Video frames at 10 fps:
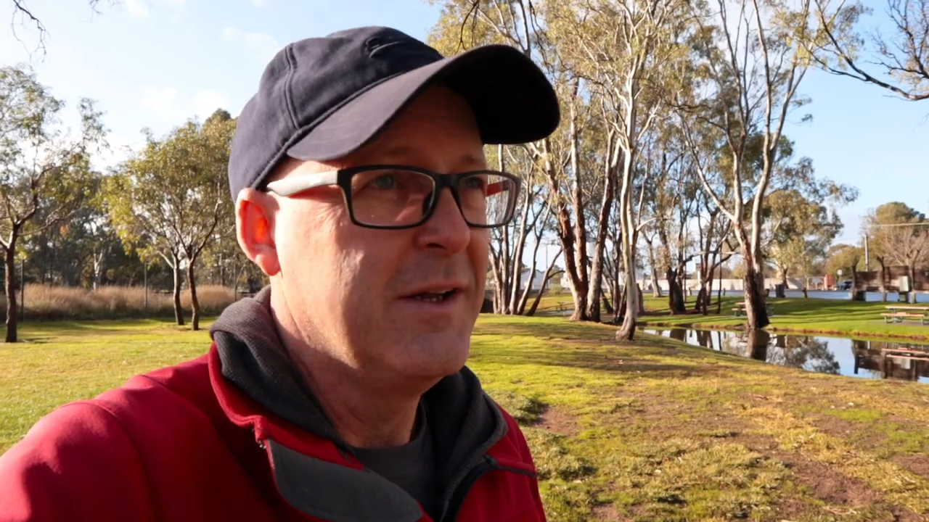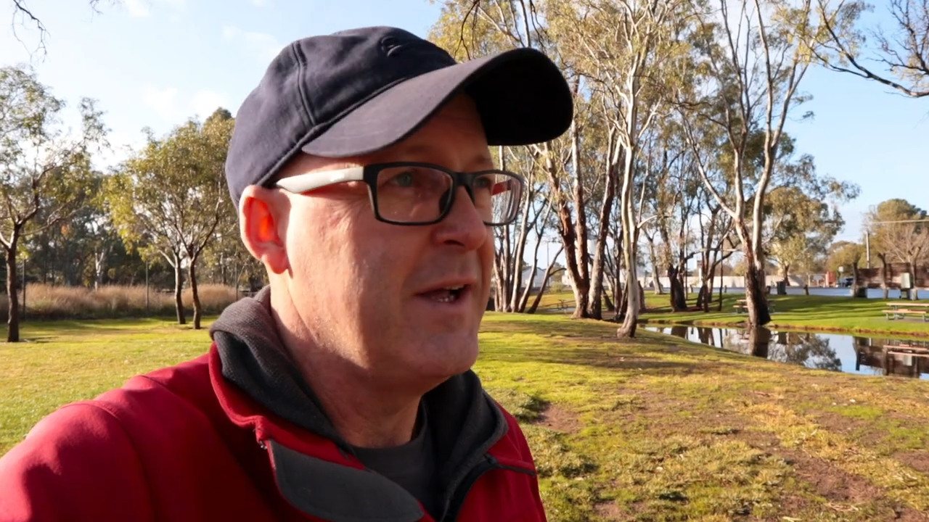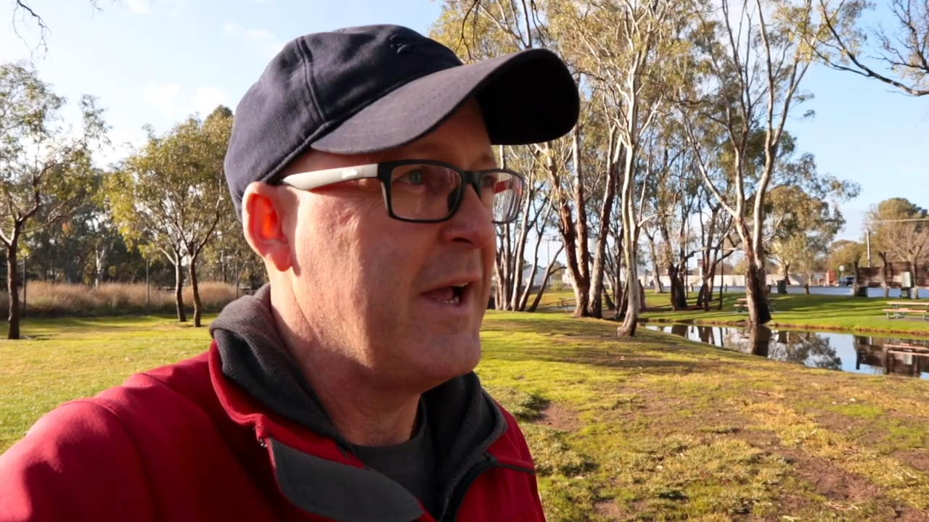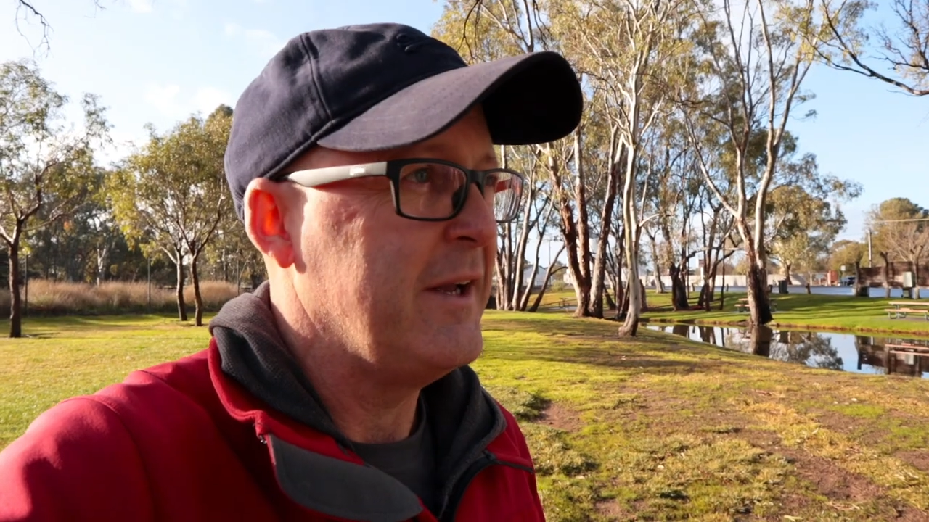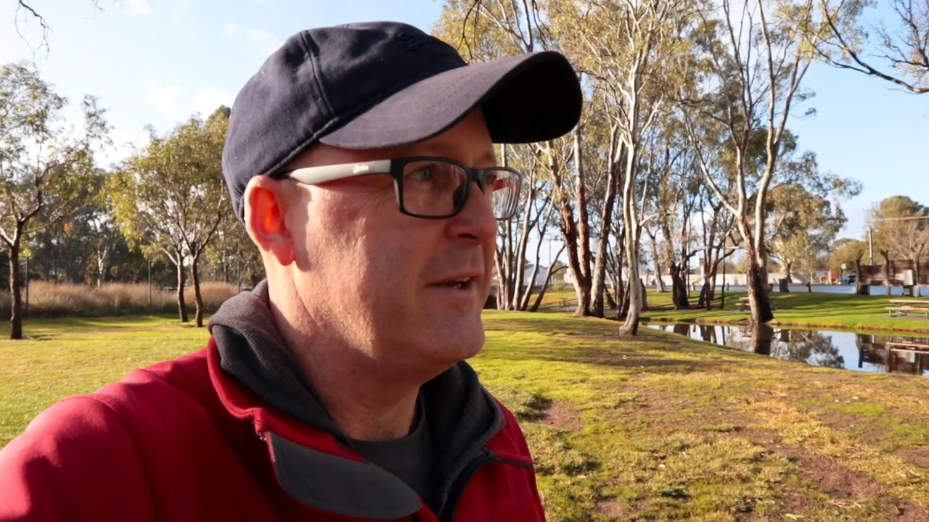
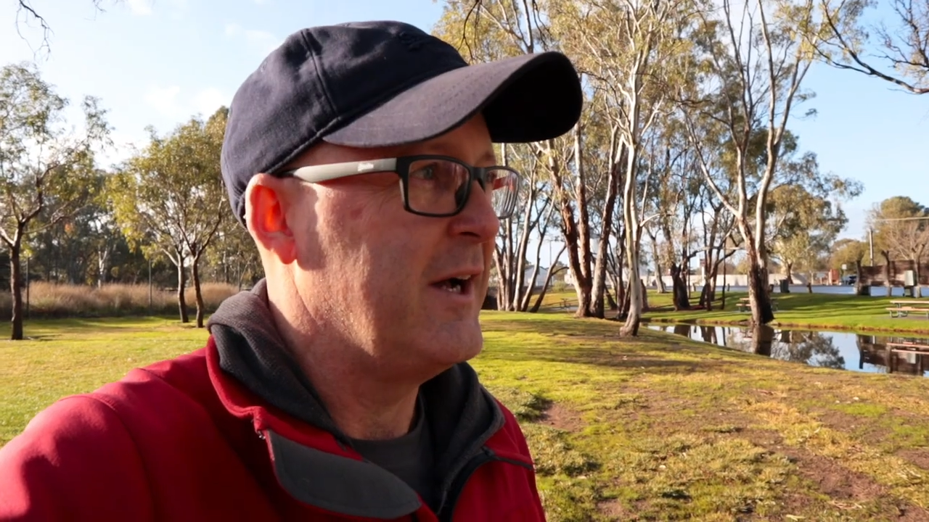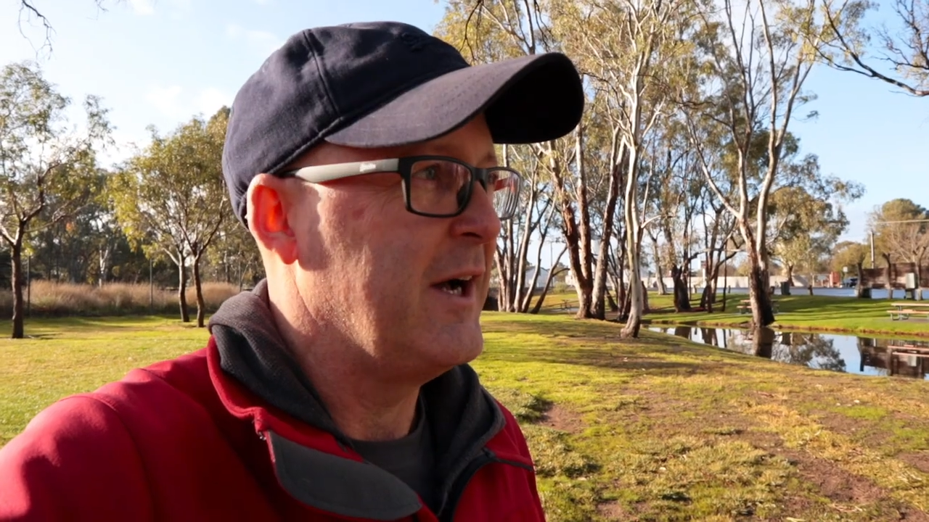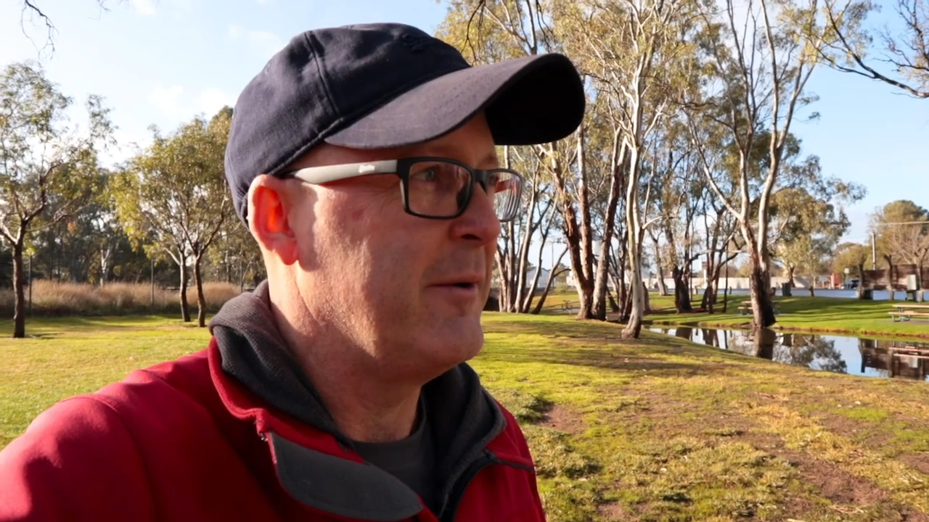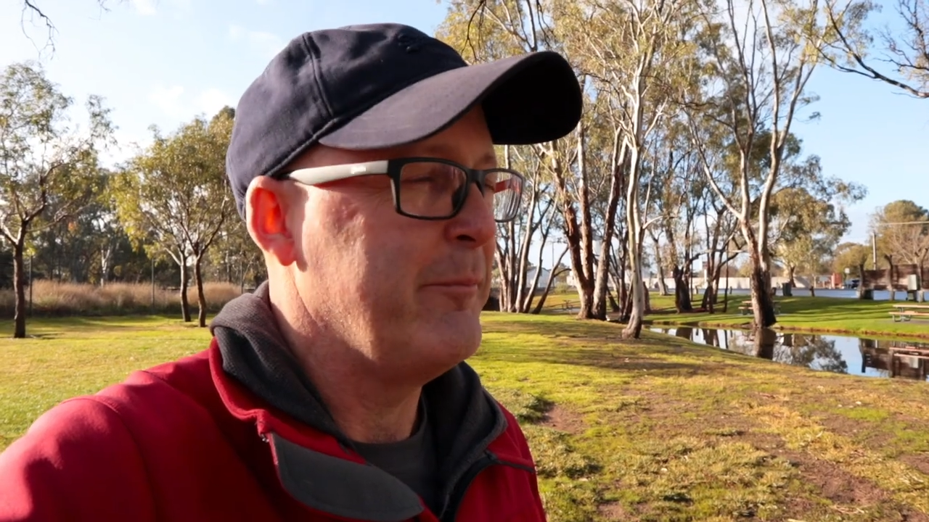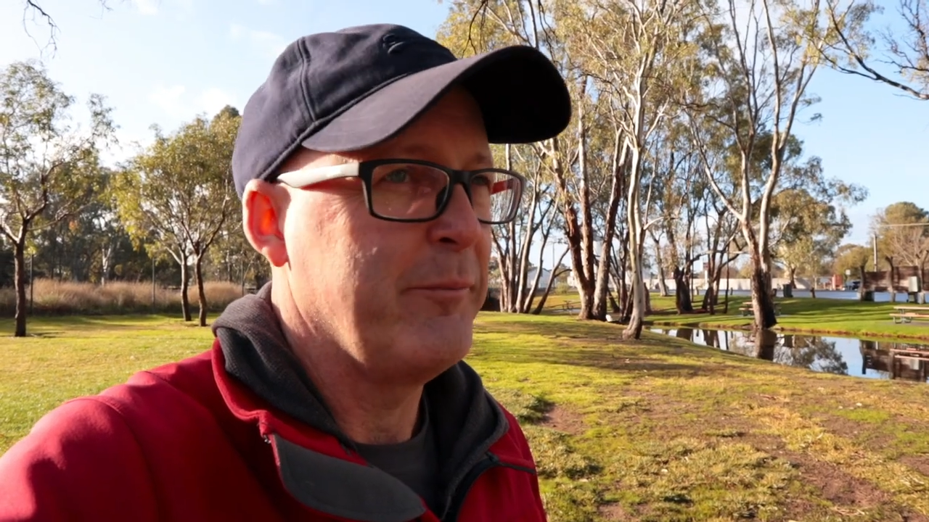and
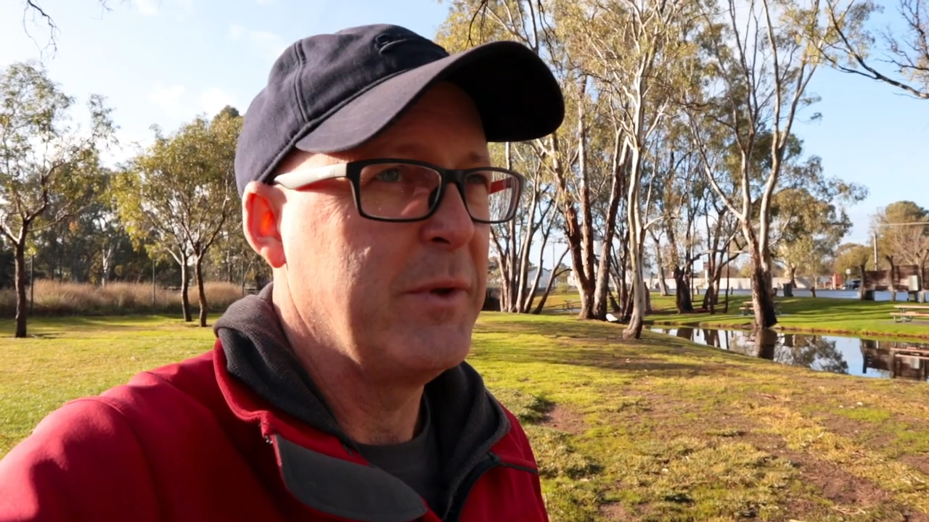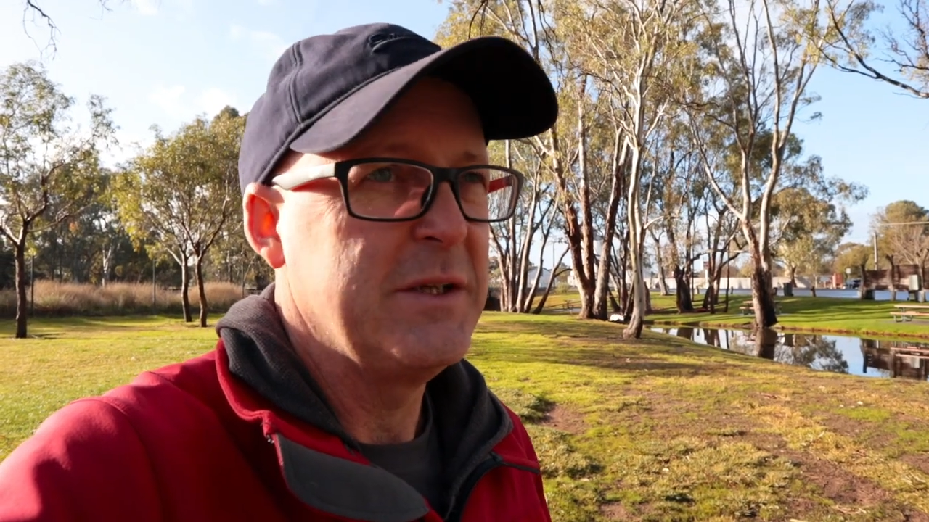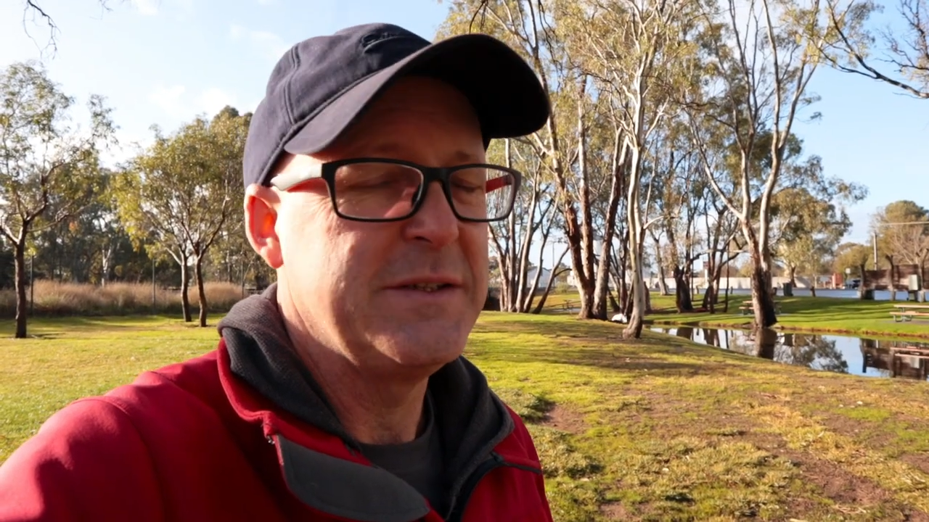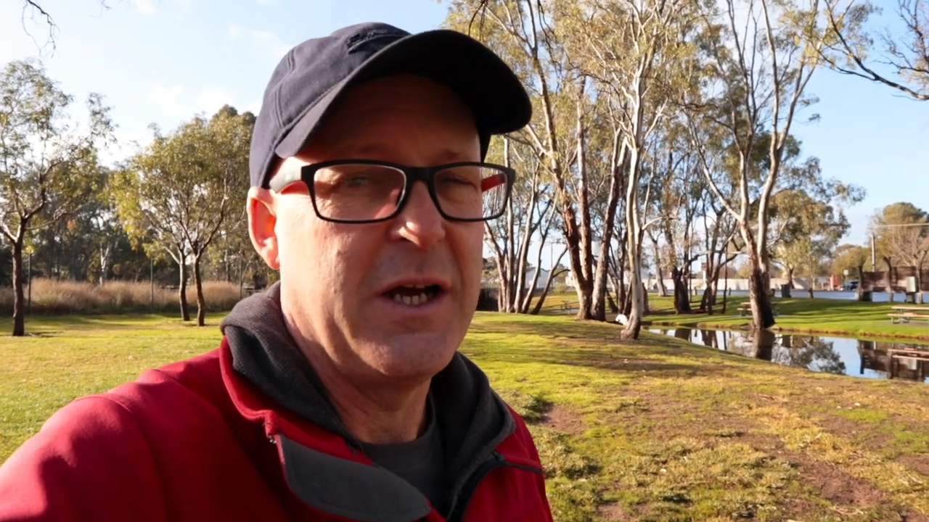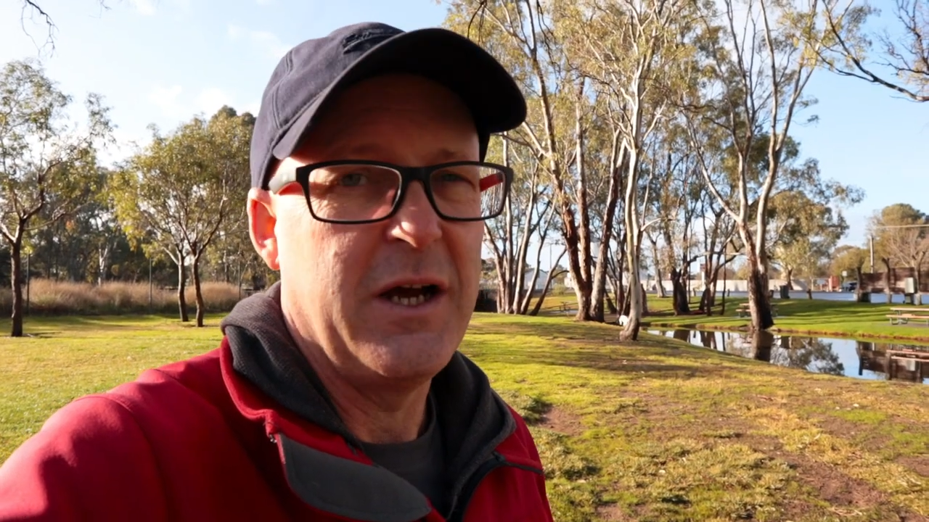um,
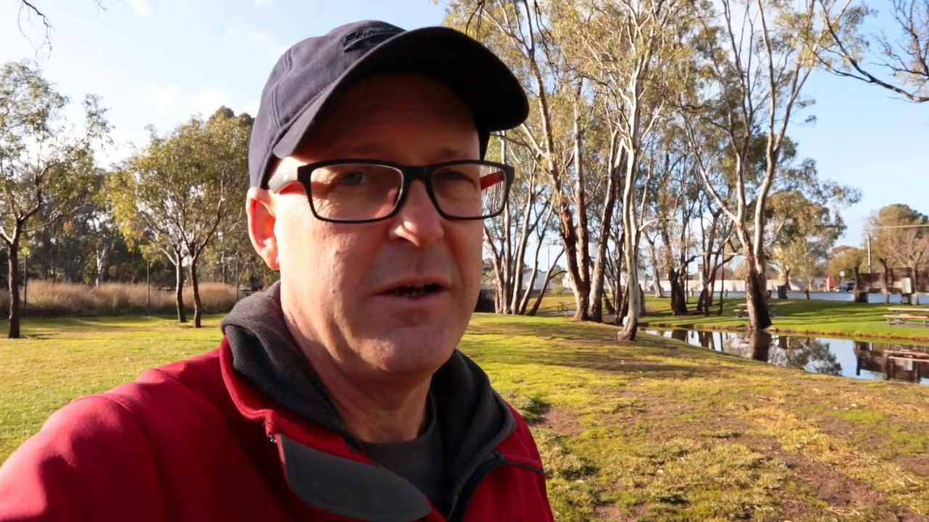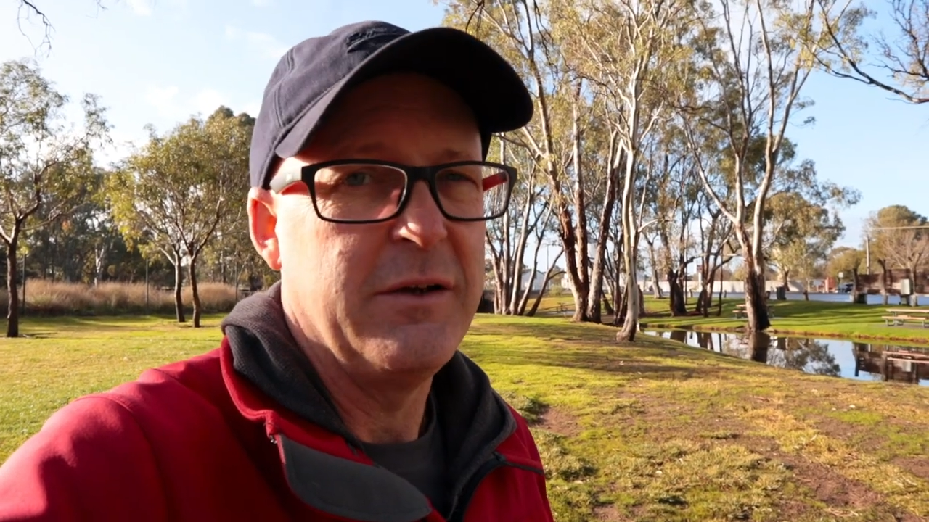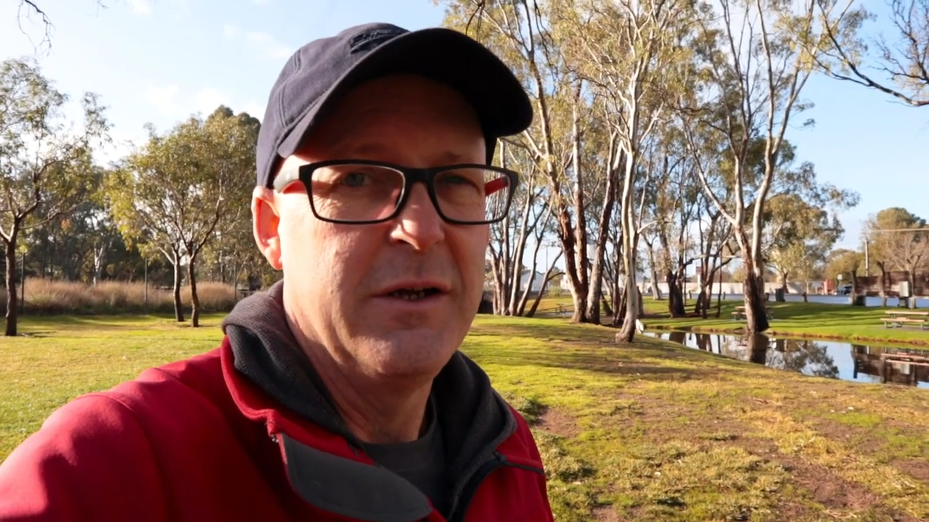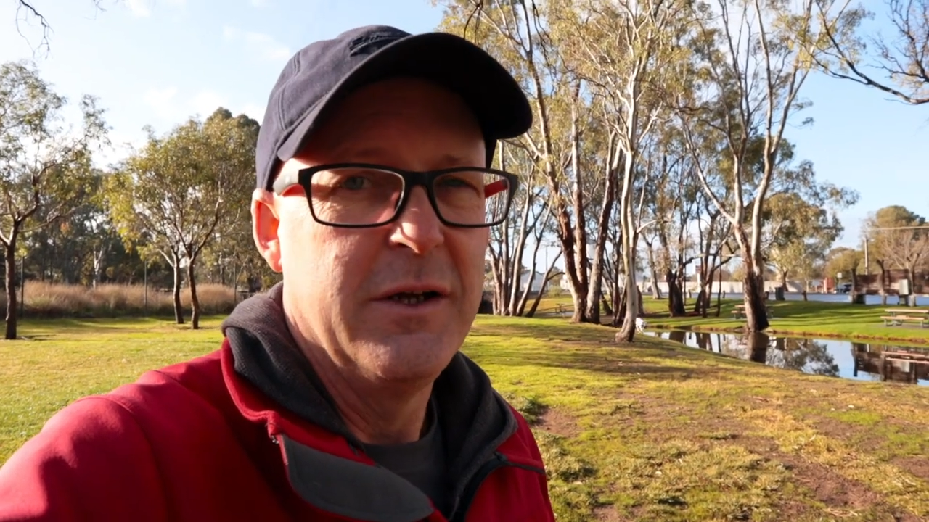so